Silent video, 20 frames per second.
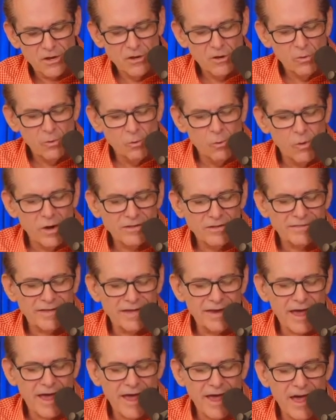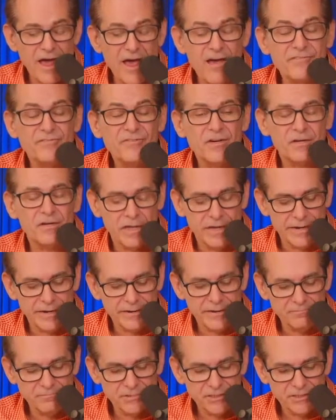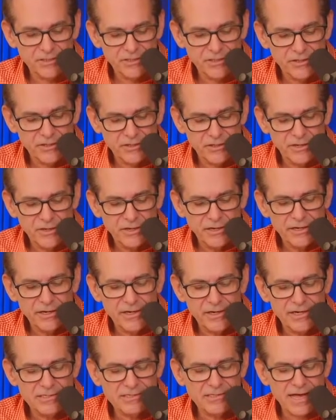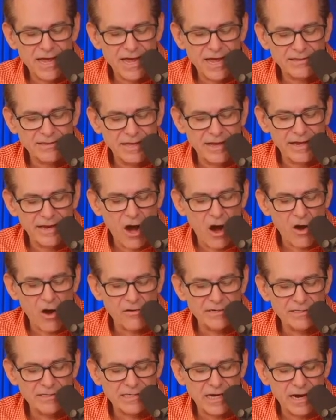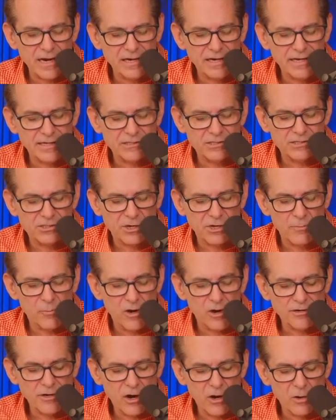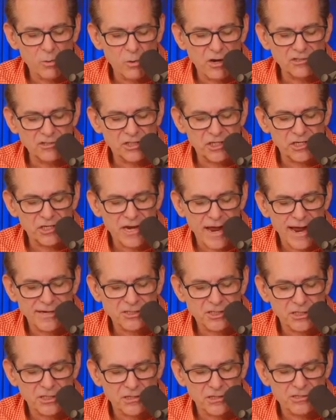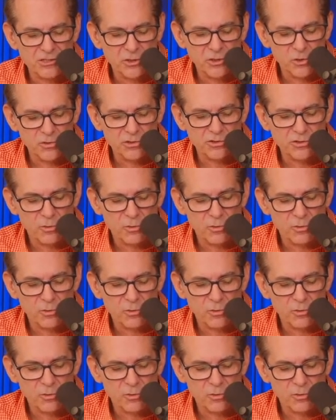what they have claimed is that they are indicting someone, a Russian nationalist who is a